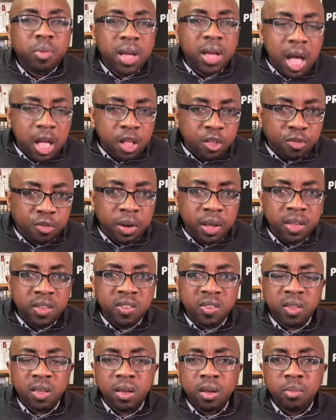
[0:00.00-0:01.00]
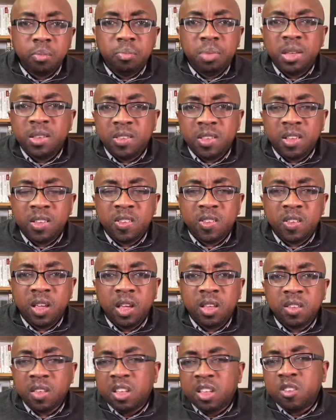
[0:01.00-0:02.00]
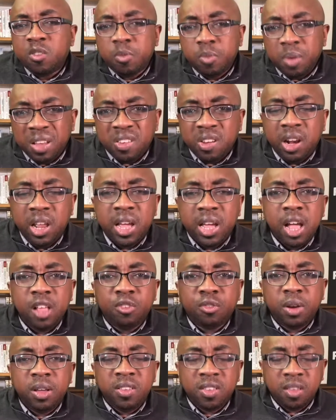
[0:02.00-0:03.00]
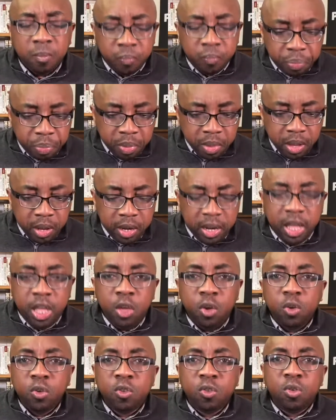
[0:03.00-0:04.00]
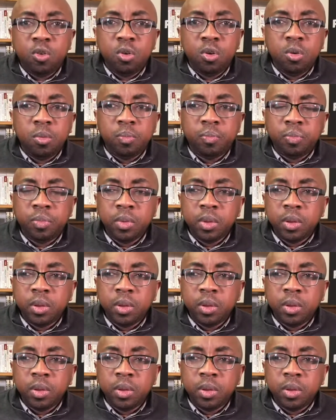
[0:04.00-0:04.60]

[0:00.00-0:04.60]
countries, businesses, especially countries, they used to